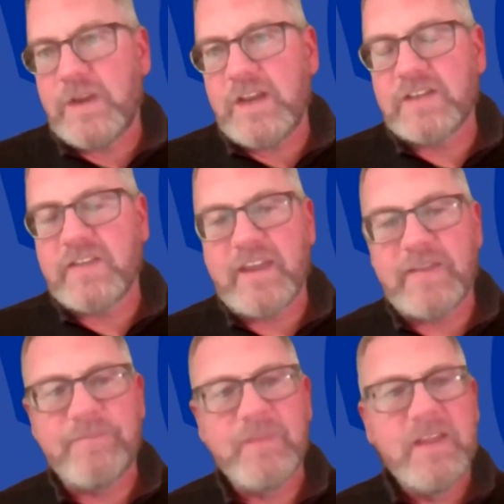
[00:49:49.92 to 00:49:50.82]
weeks. And
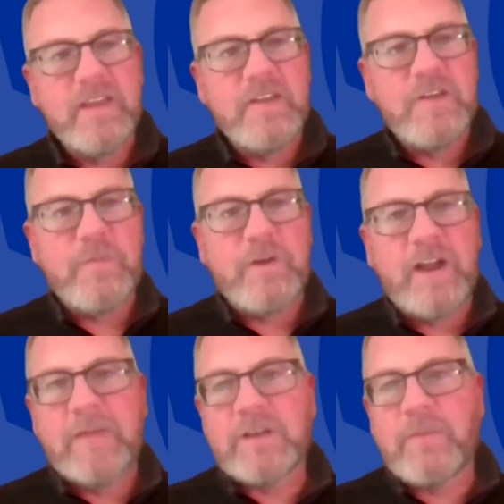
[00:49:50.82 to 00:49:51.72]
then, you know,
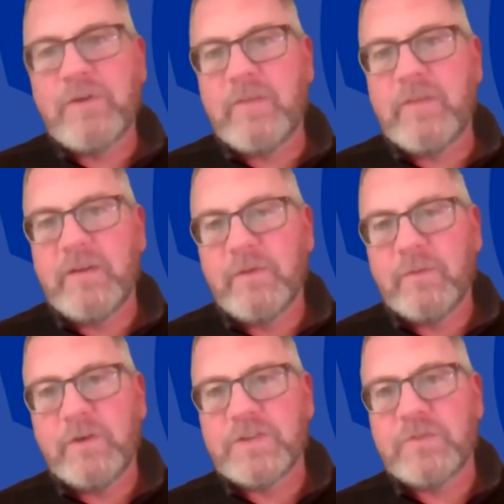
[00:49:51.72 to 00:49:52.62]
perhaps I'll put them in a, a
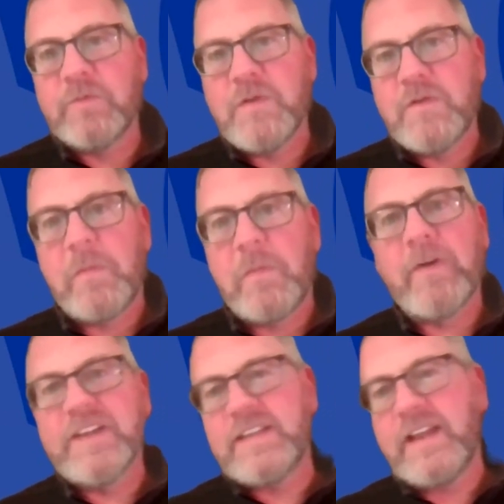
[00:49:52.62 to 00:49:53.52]
rigid removable
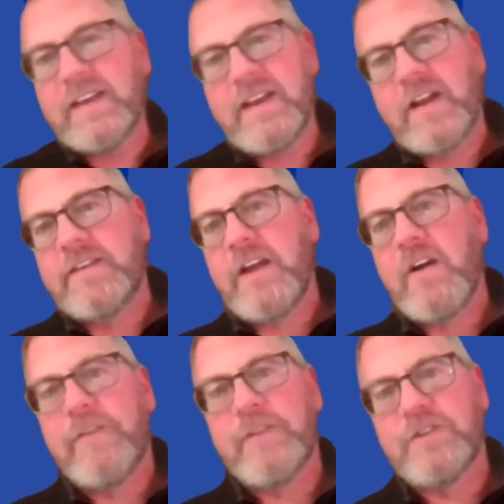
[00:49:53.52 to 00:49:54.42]
brace they can, they could take
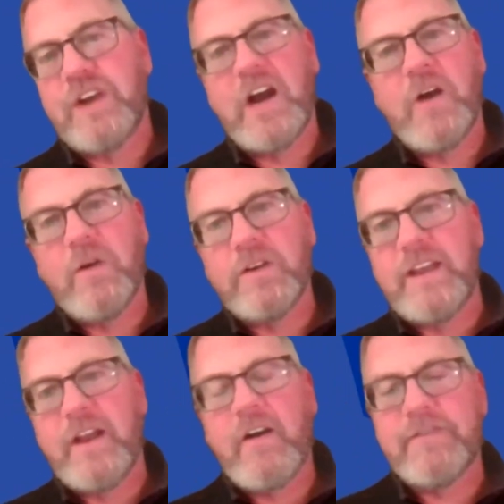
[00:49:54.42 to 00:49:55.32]
off to shower,
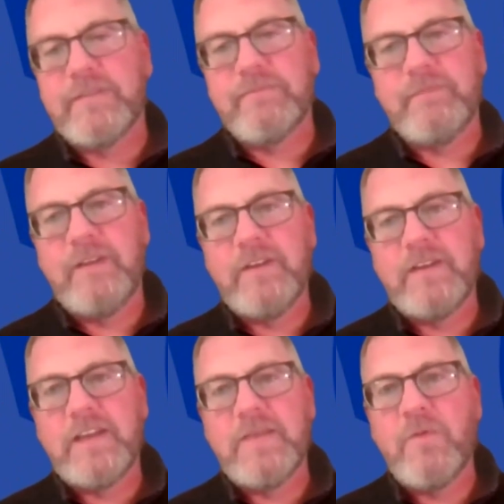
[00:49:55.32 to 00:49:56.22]
take off the you know,
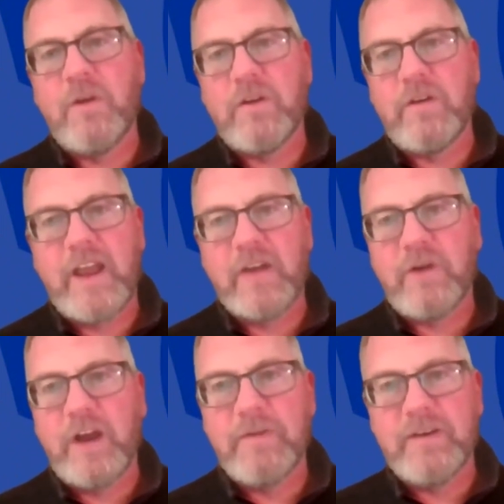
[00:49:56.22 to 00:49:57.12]
keyboard or
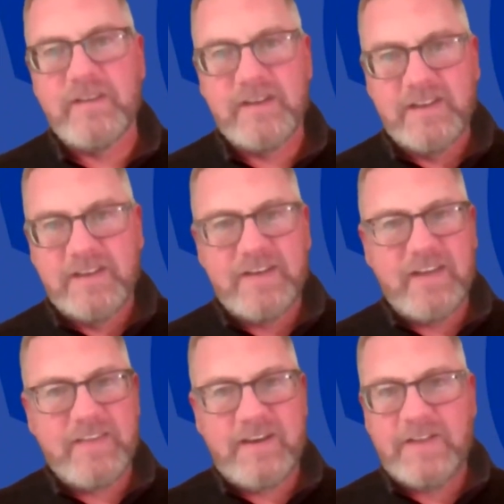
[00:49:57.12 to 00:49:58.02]
handwrite, but
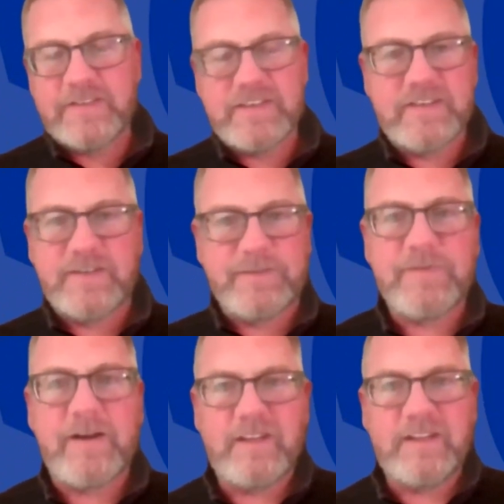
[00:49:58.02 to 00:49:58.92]
nothing else until
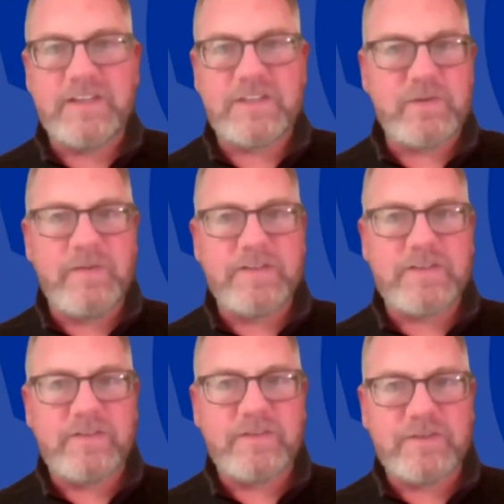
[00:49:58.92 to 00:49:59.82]
probably at least three
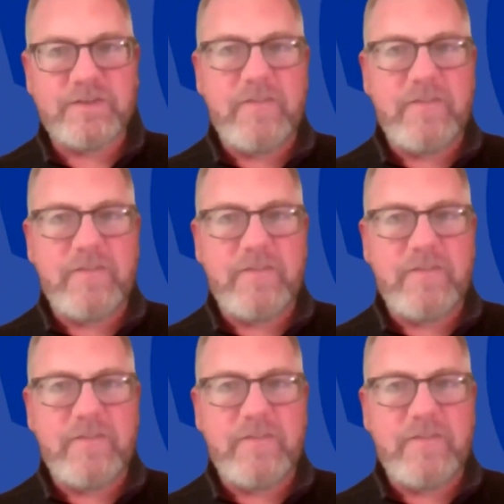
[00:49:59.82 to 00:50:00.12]
months. And there's good